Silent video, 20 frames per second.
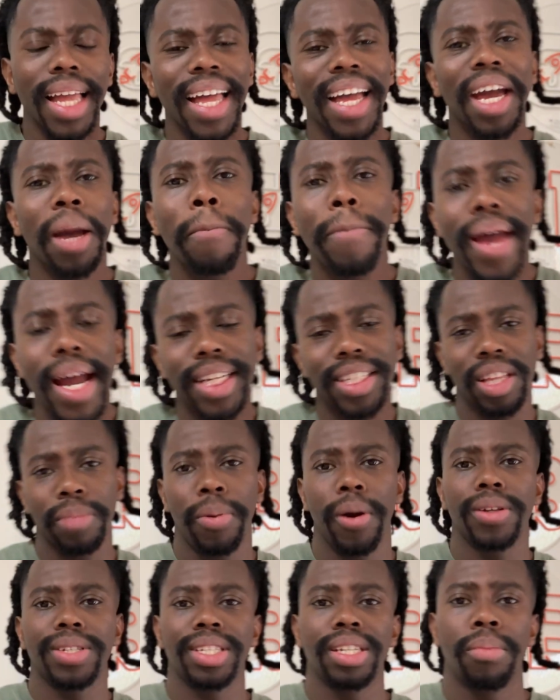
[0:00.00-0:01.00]
compared to the
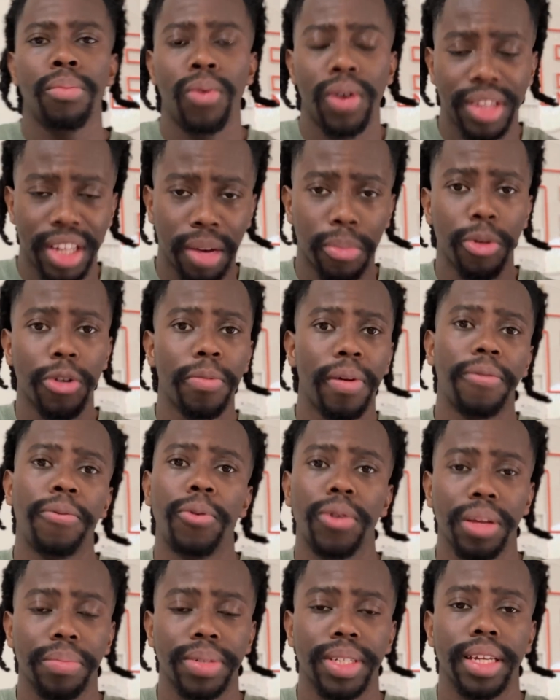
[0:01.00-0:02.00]
person number one that improved by
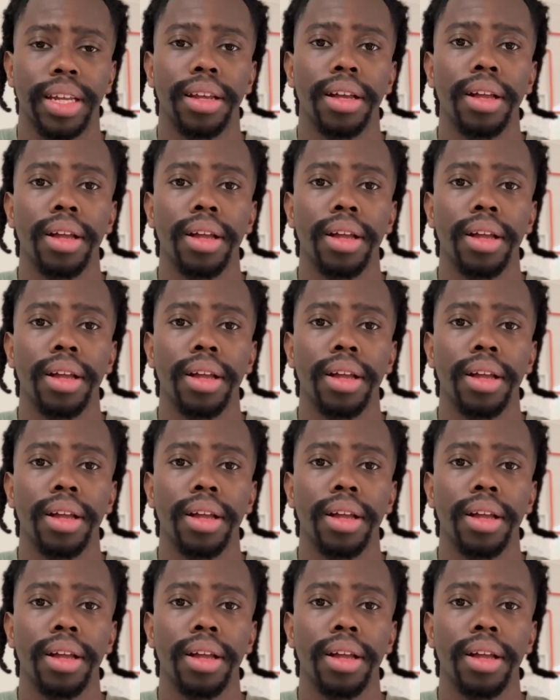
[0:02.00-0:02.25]
40%.